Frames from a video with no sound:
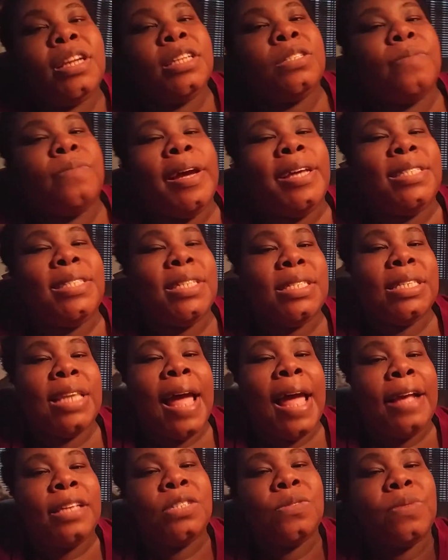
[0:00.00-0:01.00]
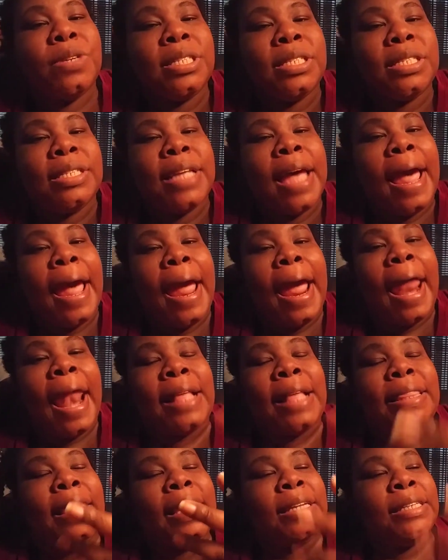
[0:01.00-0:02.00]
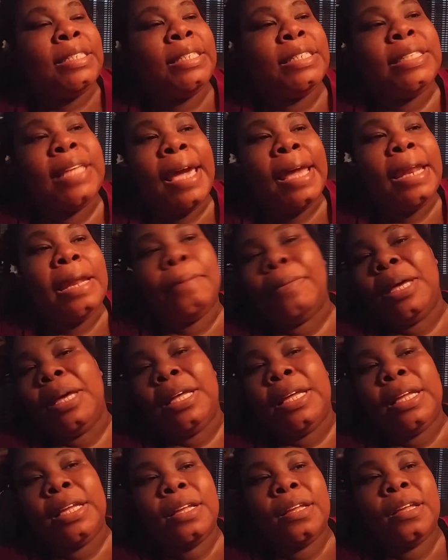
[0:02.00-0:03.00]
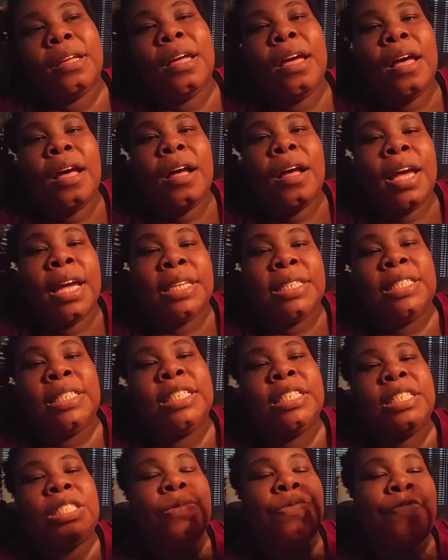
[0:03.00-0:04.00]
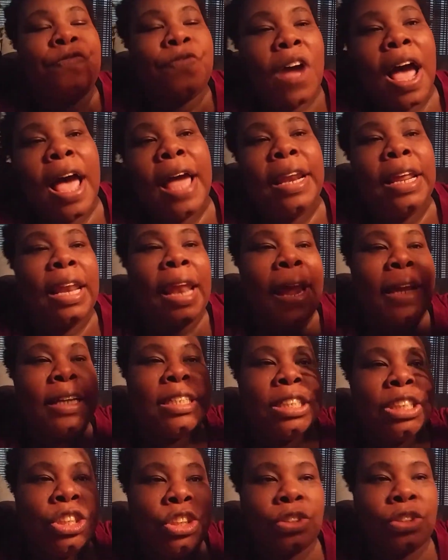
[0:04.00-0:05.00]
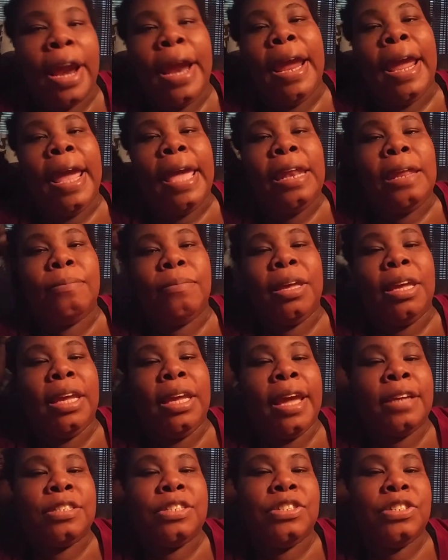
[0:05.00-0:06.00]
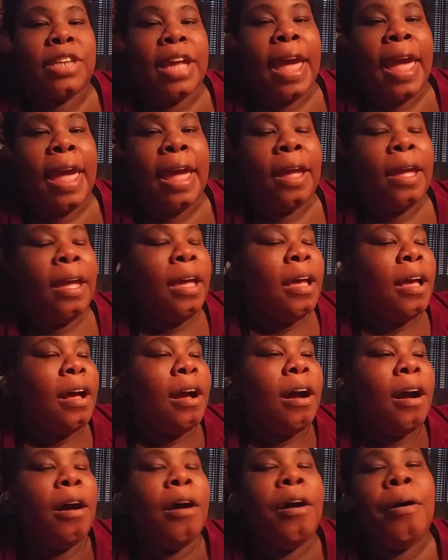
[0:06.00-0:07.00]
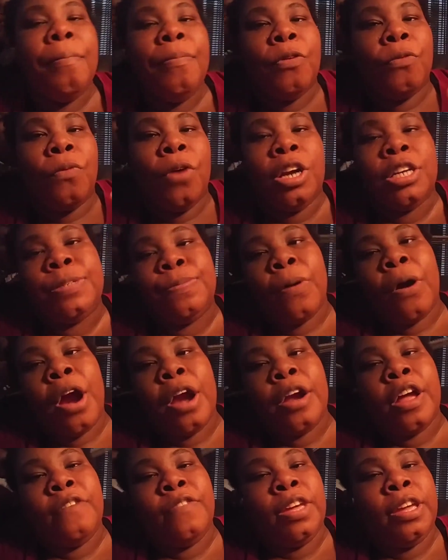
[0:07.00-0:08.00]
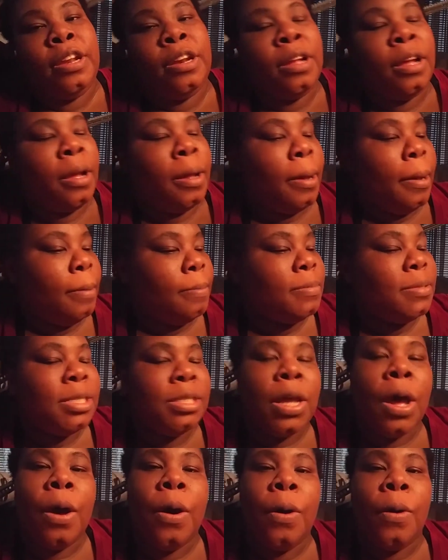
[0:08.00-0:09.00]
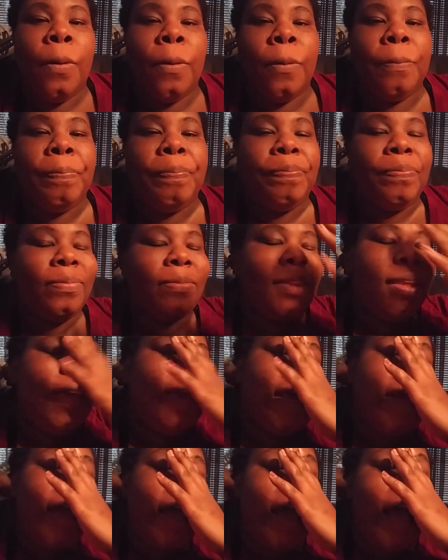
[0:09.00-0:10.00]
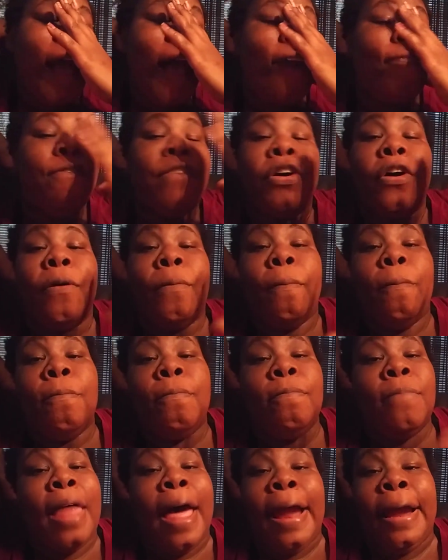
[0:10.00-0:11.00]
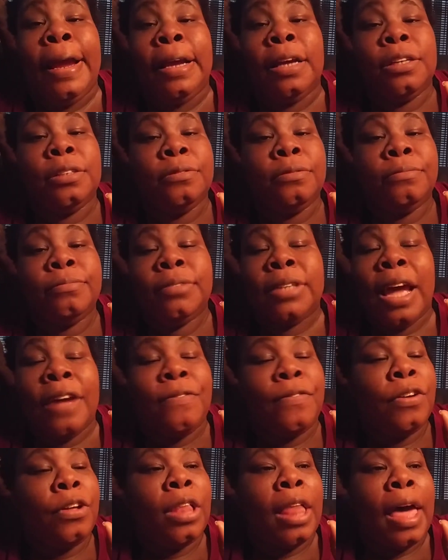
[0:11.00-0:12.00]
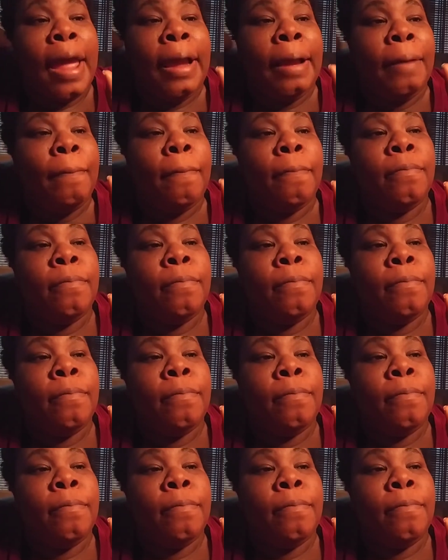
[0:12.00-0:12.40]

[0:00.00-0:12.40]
this way since last Wednesday, and I think it's just hitting me. It's just finally, like, straight hitting me yesterday, um, the worst part of it. Um, so, I feel like, I feel like,